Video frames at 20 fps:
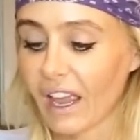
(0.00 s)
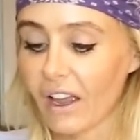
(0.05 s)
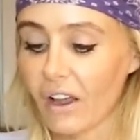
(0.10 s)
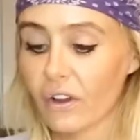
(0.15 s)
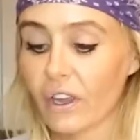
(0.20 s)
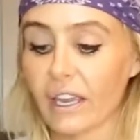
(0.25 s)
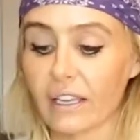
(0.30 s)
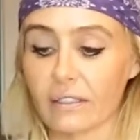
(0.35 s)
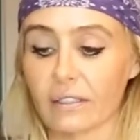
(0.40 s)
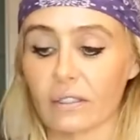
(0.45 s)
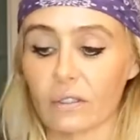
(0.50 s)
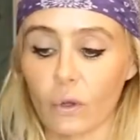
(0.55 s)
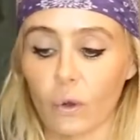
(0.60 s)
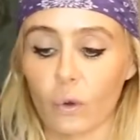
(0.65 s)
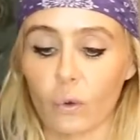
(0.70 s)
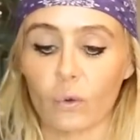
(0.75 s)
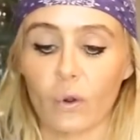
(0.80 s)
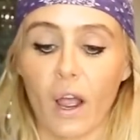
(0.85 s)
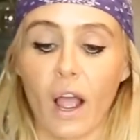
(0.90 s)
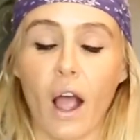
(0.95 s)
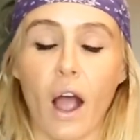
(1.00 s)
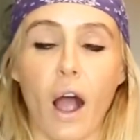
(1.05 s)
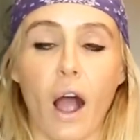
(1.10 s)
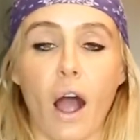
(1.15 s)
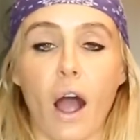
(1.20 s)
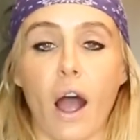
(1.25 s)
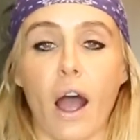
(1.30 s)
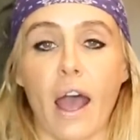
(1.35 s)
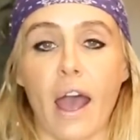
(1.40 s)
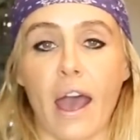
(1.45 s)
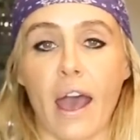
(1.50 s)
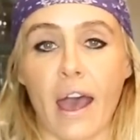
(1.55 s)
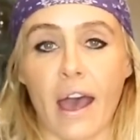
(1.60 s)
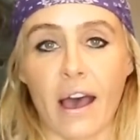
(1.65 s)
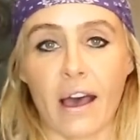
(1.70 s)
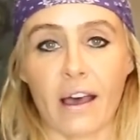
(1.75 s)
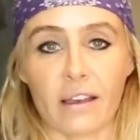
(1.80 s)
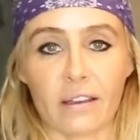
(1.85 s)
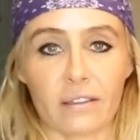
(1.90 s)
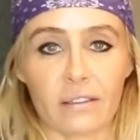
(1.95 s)
Okay, so
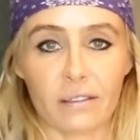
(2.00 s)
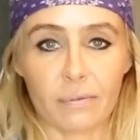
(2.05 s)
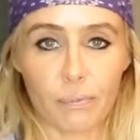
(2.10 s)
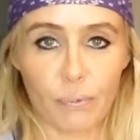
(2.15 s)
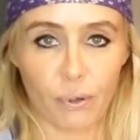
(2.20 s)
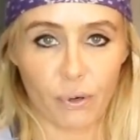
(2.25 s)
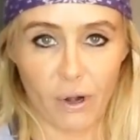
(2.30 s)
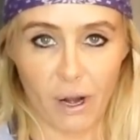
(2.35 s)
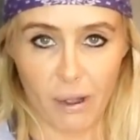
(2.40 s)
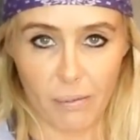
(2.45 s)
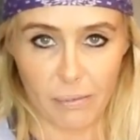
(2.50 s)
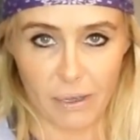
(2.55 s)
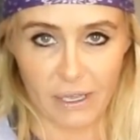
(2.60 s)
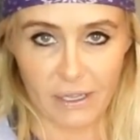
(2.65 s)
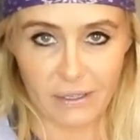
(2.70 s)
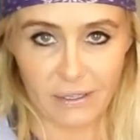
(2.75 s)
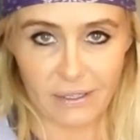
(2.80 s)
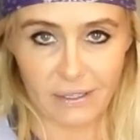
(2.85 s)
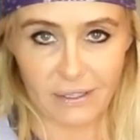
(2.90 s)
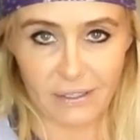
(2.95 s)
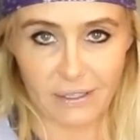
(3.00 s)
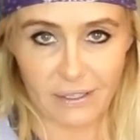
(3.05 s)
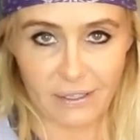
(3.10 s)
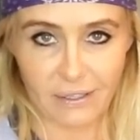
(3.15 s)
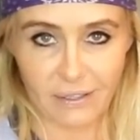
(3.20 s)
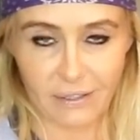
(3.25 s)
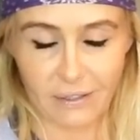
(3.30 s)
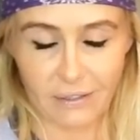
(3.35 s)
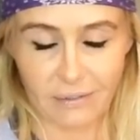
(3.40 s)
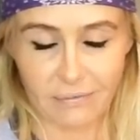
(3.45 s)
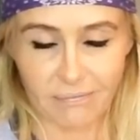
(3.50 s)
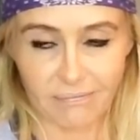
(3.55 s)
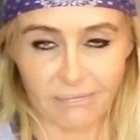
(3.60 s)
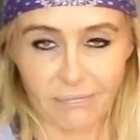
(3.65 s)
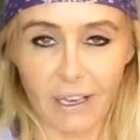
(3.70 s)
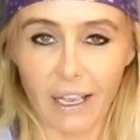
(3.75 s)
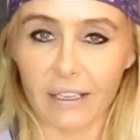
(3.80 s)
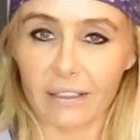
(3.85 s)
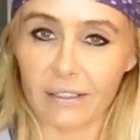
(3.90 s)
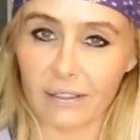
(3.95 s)
as promised,
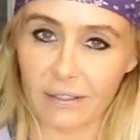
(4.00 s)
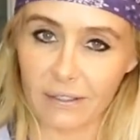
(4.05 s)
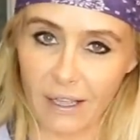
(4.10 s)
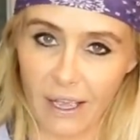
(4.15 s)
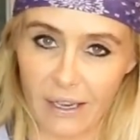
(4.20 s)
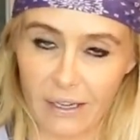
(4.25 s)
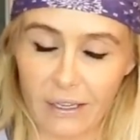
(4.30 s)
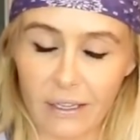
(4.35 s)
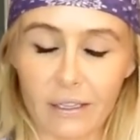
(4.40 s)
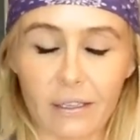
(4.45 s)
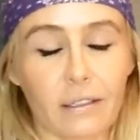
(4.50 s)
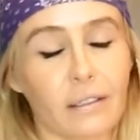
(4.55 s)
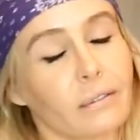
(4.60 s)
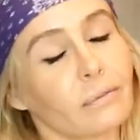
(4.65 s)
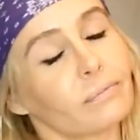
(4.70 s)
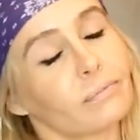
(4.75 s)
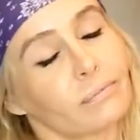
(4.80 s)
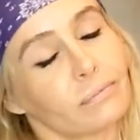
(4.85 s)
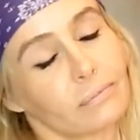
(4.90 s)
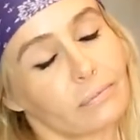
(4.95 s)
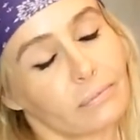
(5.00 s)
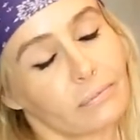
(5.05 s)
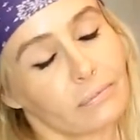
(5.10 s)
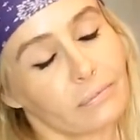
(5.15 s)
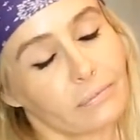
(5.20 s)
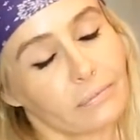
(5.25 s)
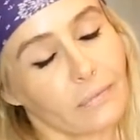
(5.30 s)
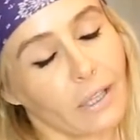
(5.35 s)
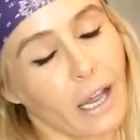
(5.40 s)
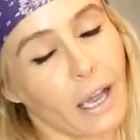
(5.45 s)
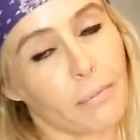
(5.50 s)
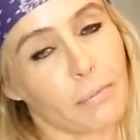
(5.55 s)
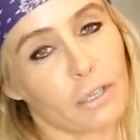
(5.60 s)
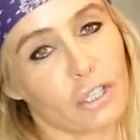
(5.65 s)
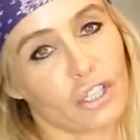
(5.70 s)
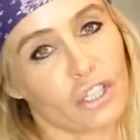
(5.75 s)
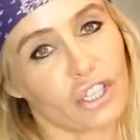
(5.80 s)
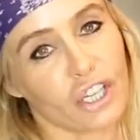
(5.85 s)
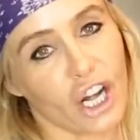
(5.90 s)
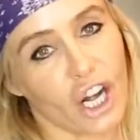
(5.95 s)
I decided I'm gonna
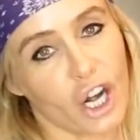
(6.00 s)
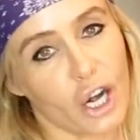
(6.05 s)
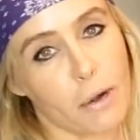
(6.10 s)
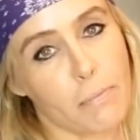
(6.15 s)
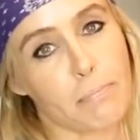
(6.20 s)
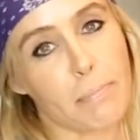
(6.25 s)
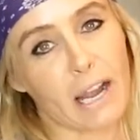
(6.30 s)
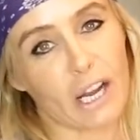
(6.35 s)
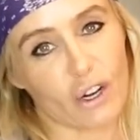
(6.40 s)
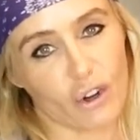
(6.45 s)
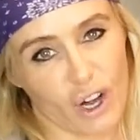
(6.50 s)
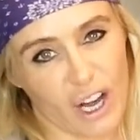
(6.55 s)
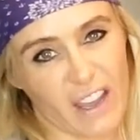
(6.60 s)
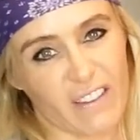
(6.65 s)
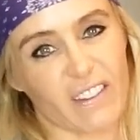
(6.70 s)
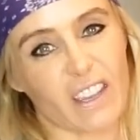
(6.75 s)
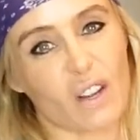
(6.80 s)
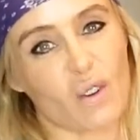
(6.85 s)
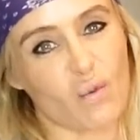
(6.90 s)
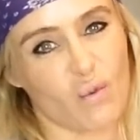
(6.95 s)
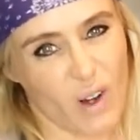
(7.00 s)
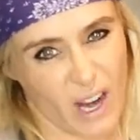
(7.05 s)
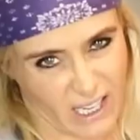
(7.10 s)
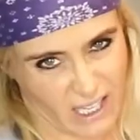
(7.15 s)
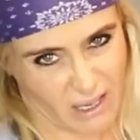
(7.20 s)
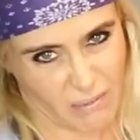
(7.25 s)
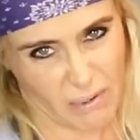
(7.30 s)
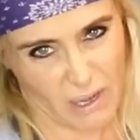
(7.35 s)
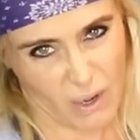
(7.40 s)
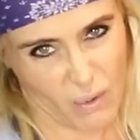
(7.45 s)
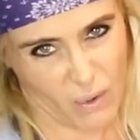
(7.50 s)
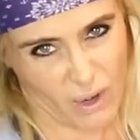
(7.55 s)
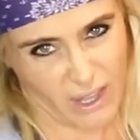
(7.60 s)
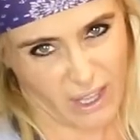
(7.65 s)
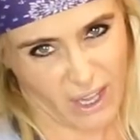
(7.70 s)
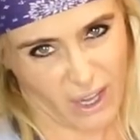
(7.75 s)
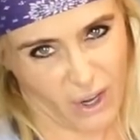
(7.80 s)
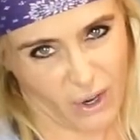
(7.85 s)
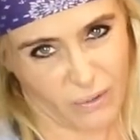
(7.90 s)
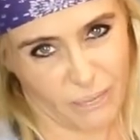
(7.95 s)
share my gravy recipe
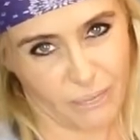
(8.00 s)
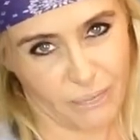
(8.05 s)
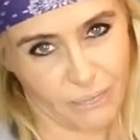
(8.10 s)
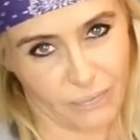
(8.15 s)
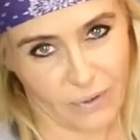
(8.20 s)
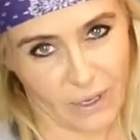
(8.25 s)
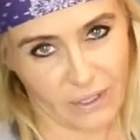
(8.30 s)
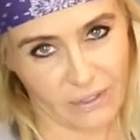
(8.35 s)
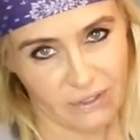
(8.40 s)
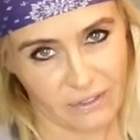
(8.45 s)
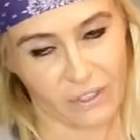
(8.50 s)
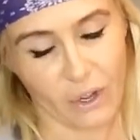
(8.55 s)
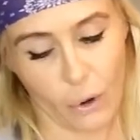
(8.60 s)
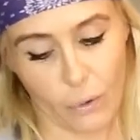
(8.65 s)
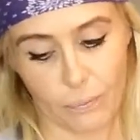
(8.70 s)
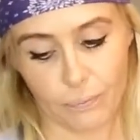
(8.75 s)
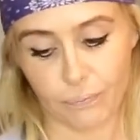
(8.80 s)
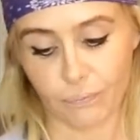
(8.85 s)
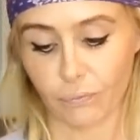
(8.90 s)
with you. So